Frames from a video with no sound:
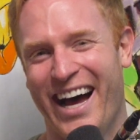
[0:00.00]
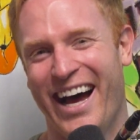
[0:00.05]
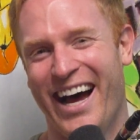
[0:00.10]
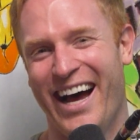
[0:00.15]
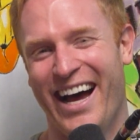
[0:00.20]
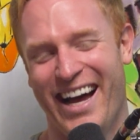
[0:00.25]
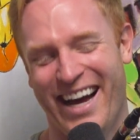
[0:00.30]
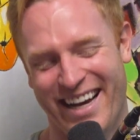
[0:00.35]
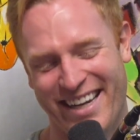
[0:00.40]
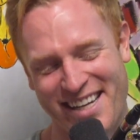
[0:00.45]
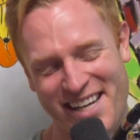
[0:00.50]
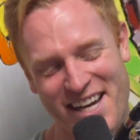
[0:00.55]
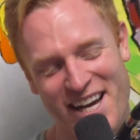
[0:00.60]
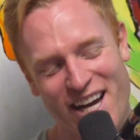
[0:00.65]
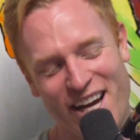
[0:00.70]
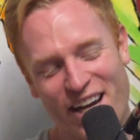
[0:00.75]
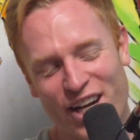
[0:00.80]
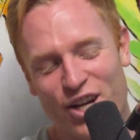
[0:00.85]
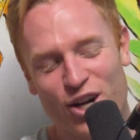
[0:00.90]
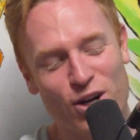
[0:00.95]
Yeah.
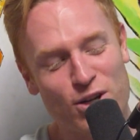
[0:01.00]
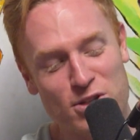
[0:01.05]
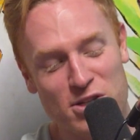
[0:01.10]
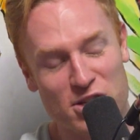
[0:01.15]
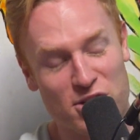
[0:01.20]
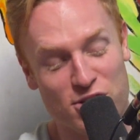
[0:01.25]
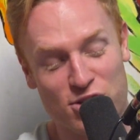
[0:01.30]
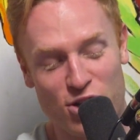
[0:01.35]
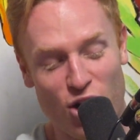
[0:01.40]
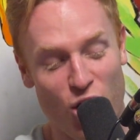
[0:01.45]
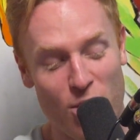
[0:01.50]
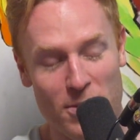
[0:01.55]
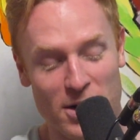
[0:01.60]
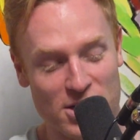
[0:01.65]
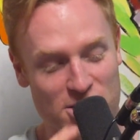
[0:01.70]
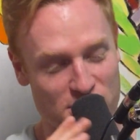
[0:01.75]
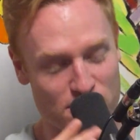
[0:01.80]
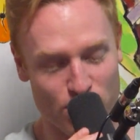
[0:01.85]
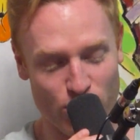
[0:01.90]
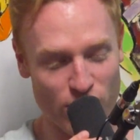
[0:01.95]
Yours is so
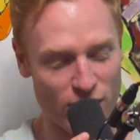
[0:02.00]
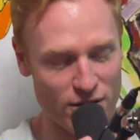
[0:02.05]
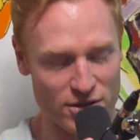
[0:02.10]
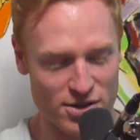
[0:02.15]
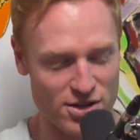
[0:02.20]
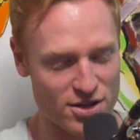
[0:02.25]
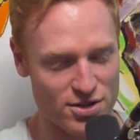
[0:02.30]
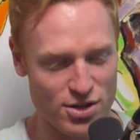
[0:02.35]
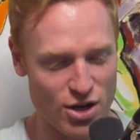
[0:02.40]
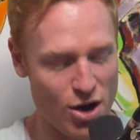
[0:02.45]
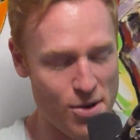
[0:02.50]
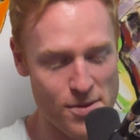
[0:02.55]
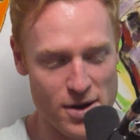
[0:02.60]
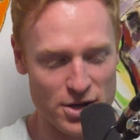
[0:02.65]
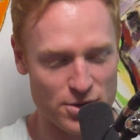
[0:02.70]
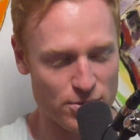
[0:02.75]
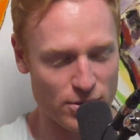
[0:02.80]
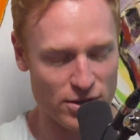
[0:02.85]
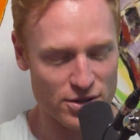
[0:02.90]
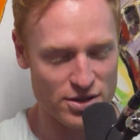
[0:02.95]
much worse, so
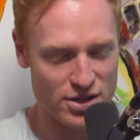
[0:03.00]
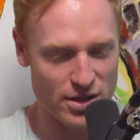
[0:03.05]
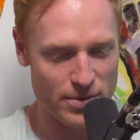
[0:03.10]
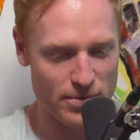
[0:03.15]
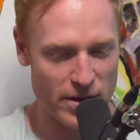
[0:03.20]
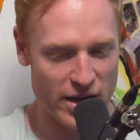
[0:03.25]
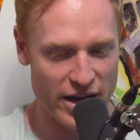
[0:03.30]
much worse than